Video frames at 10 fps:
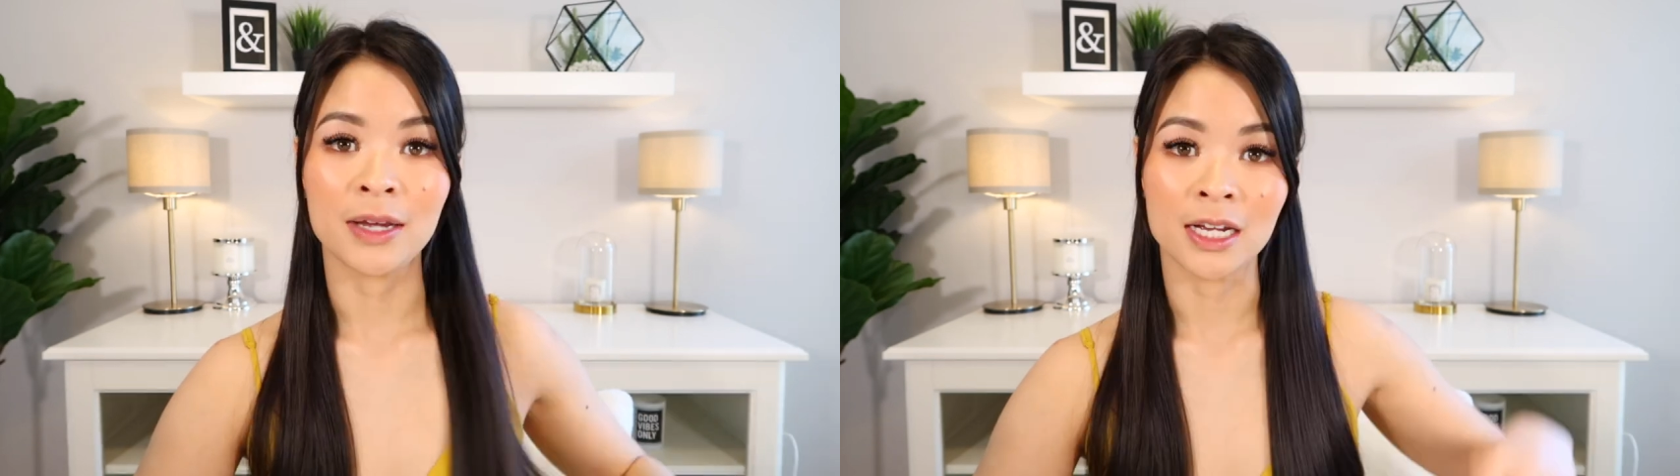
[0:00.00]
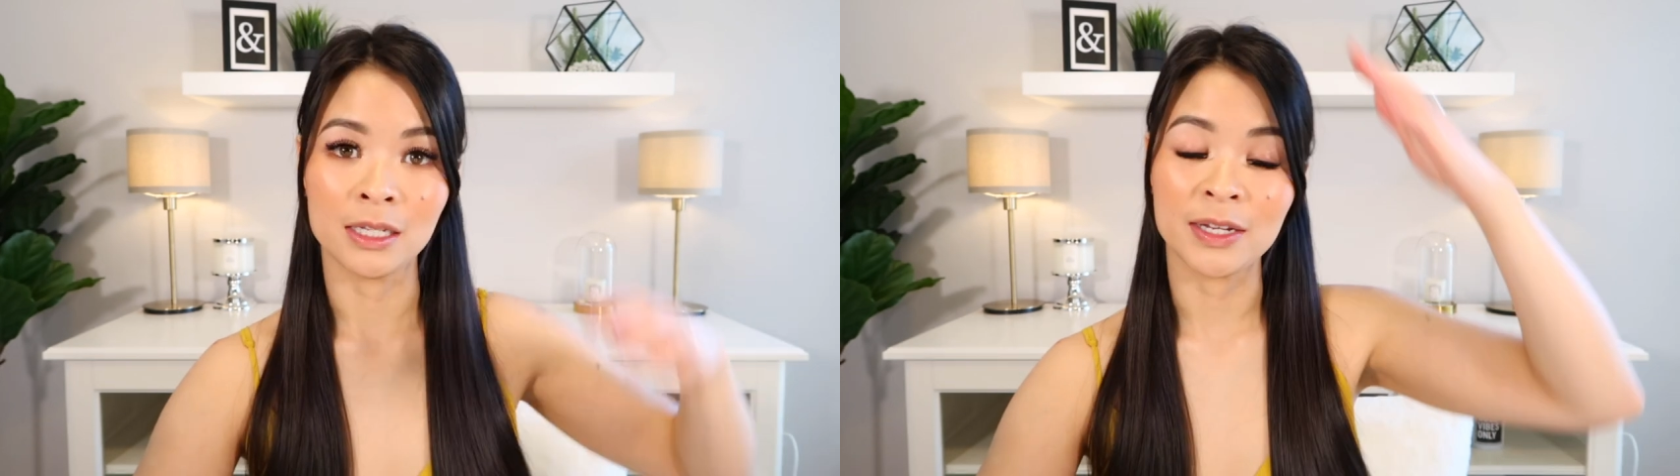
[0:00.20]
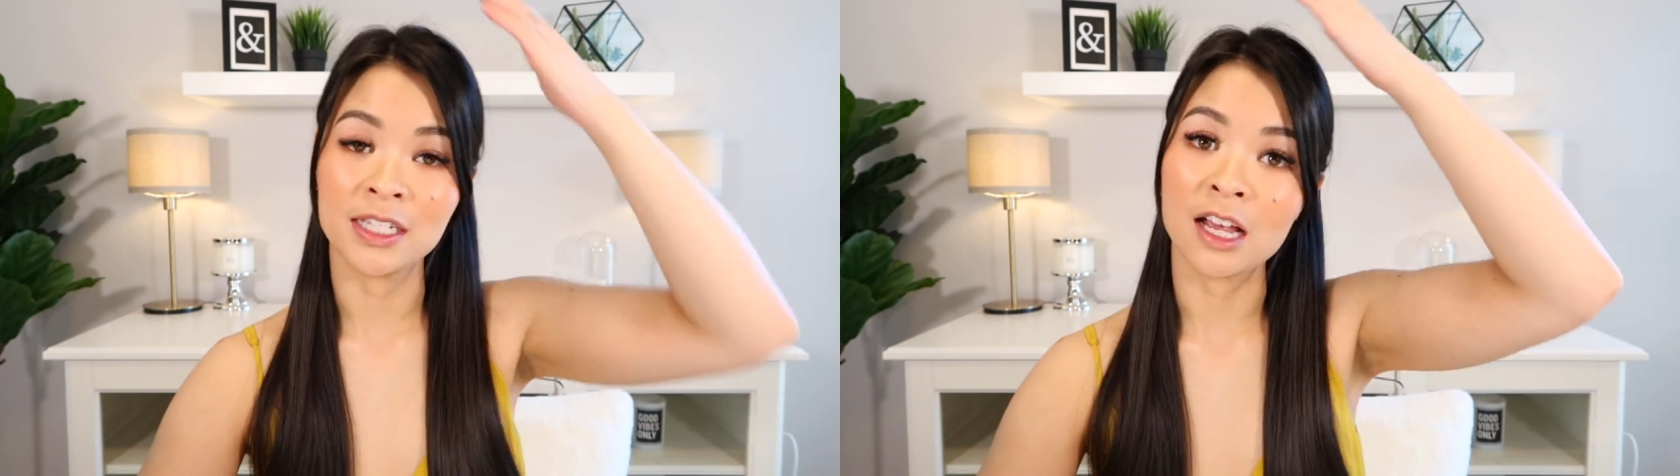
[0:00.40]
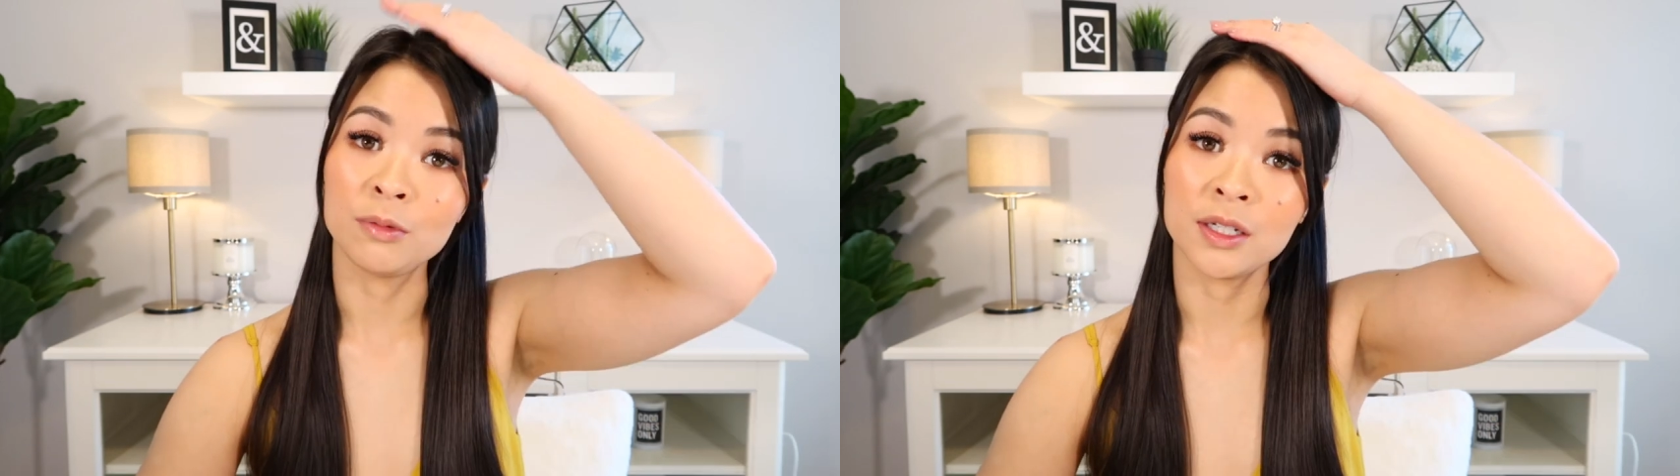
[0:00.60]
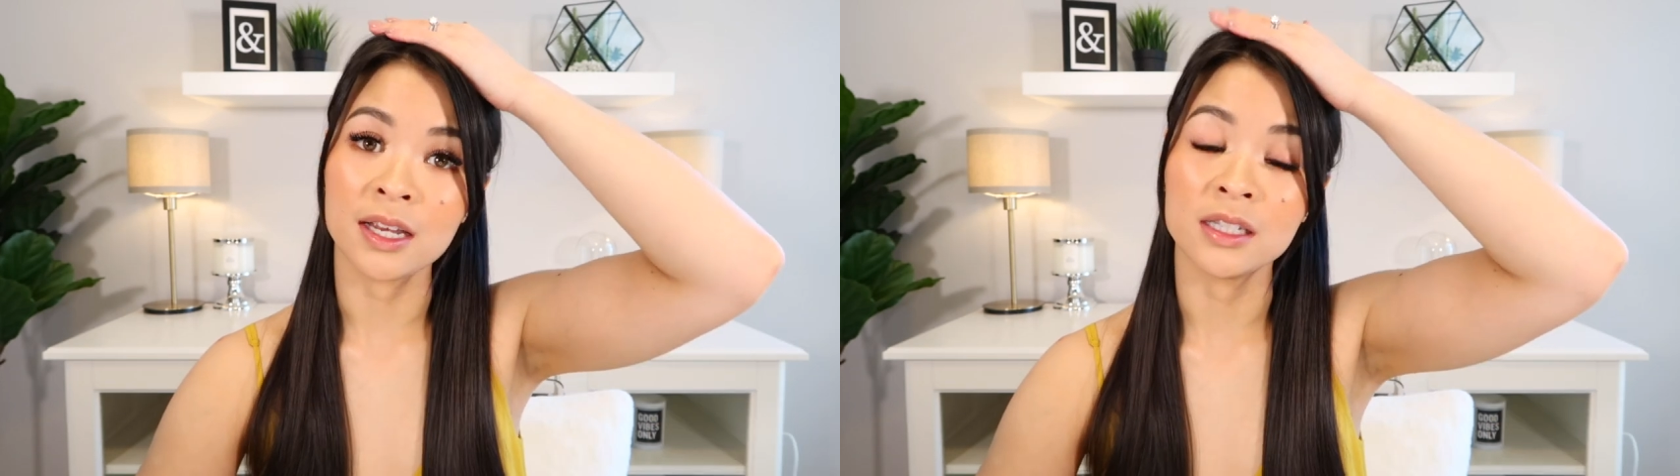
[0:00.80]
because my
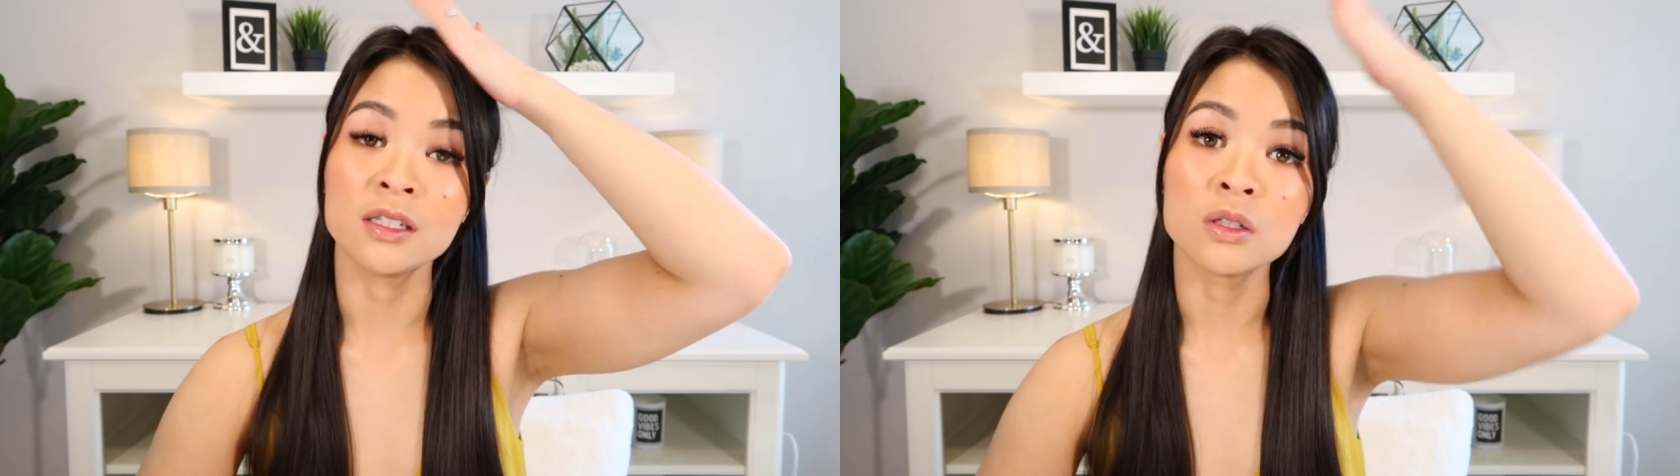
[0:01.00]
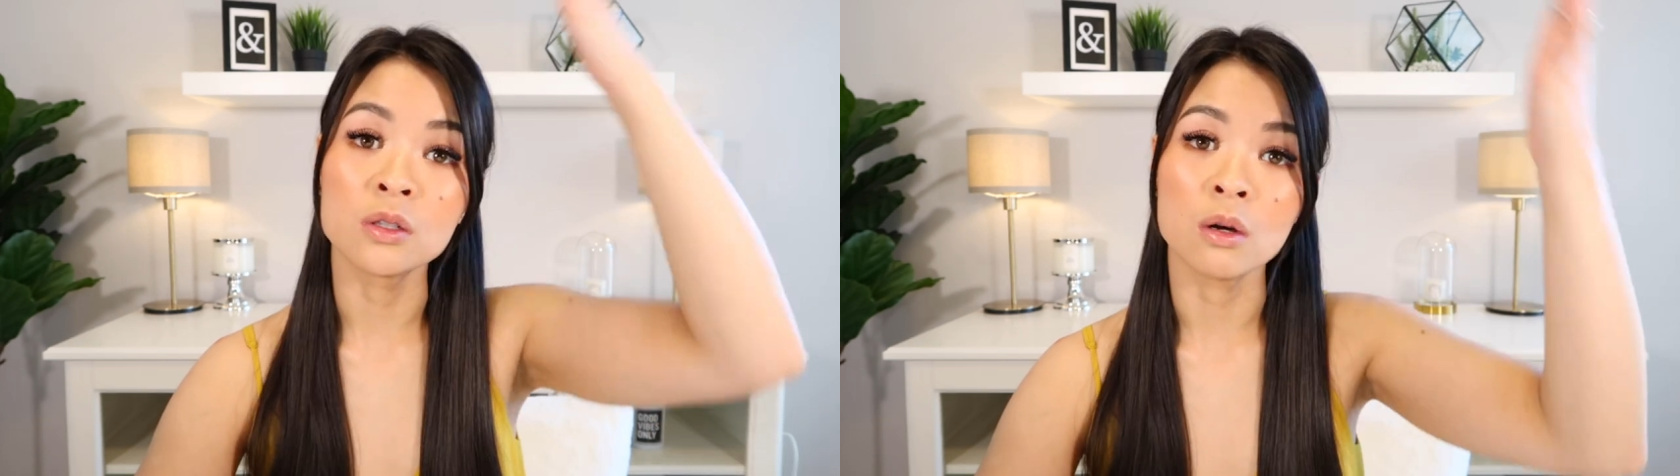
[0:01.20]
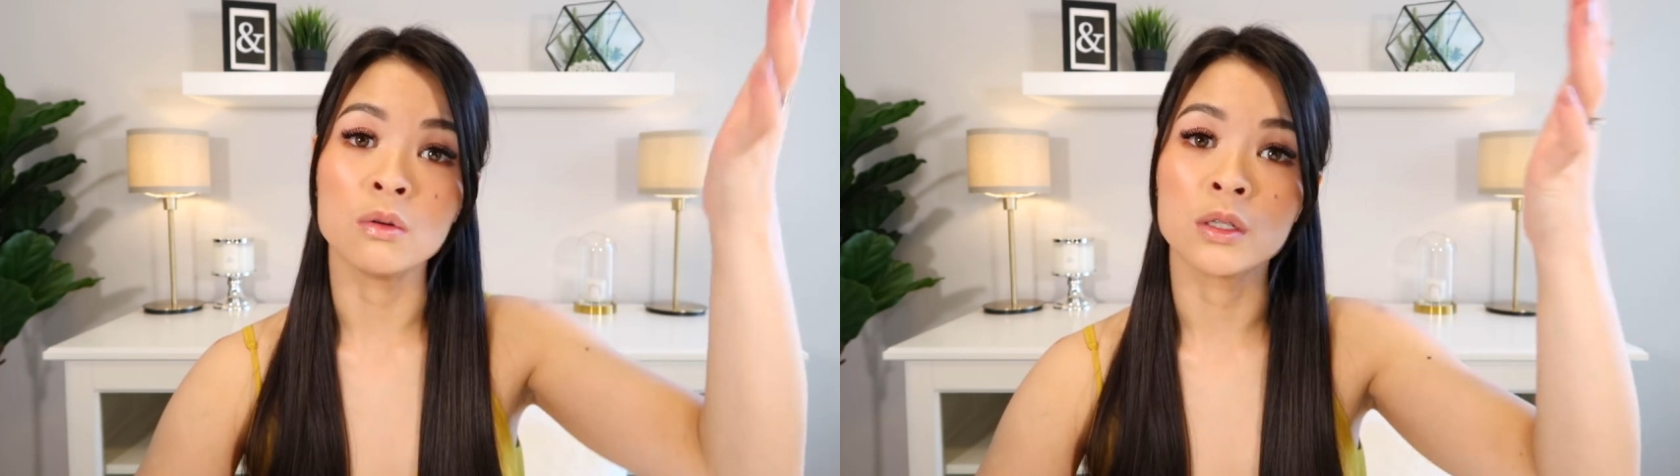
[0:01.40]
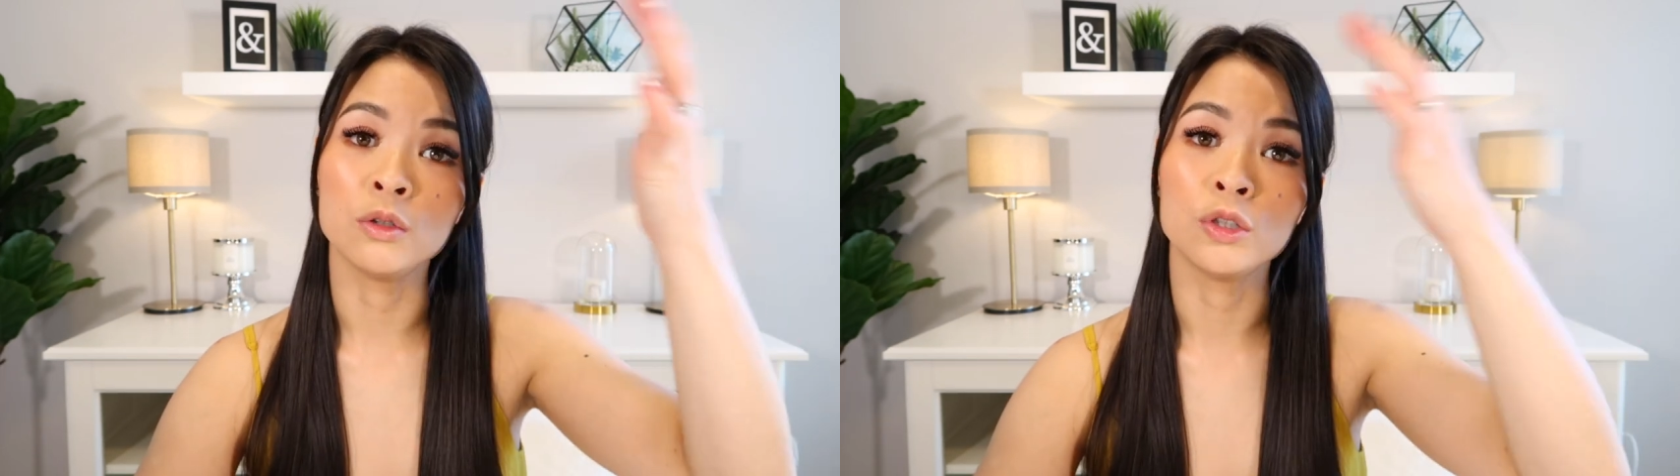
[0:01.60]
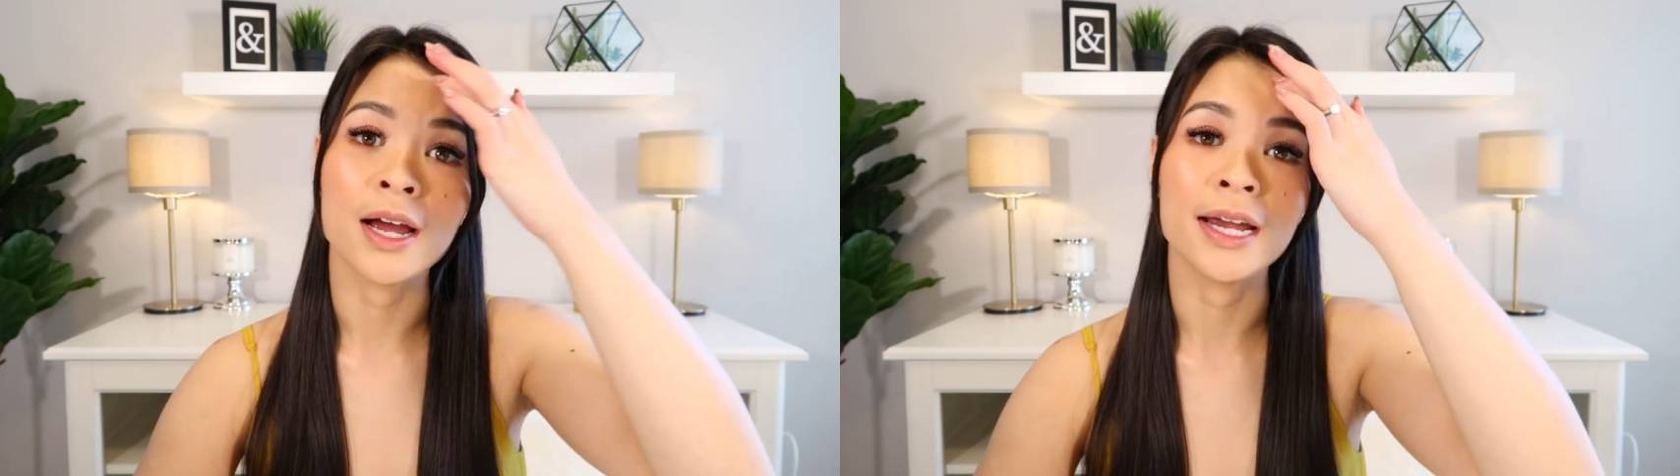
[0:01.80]
scalp just gets so
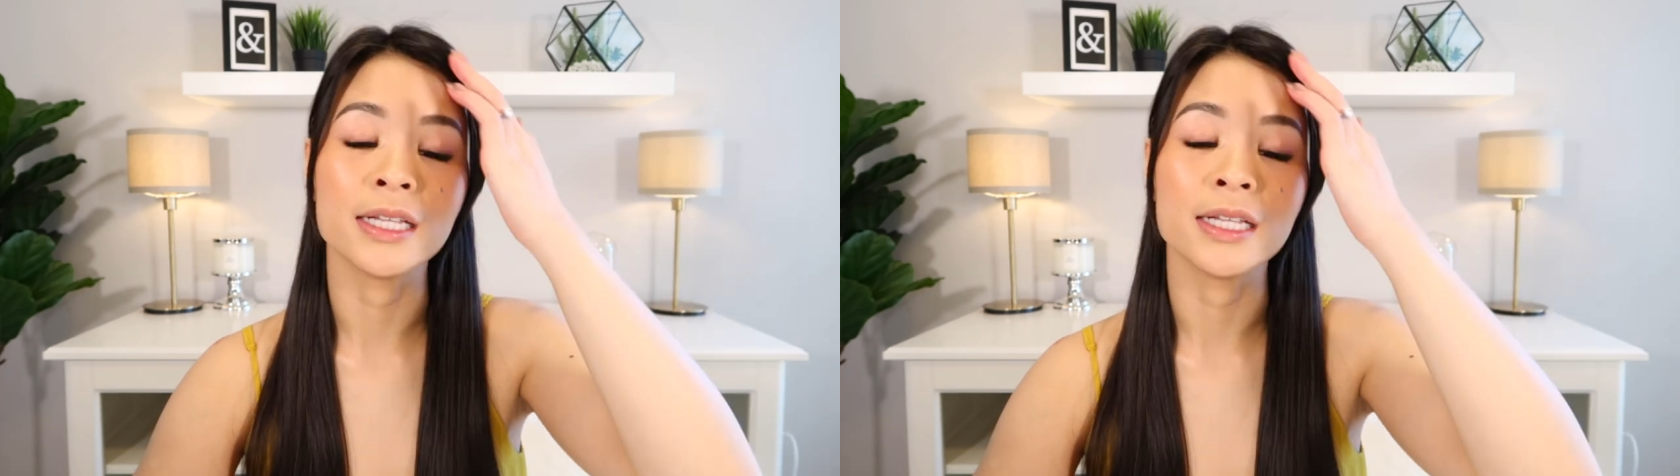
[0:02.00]
dry.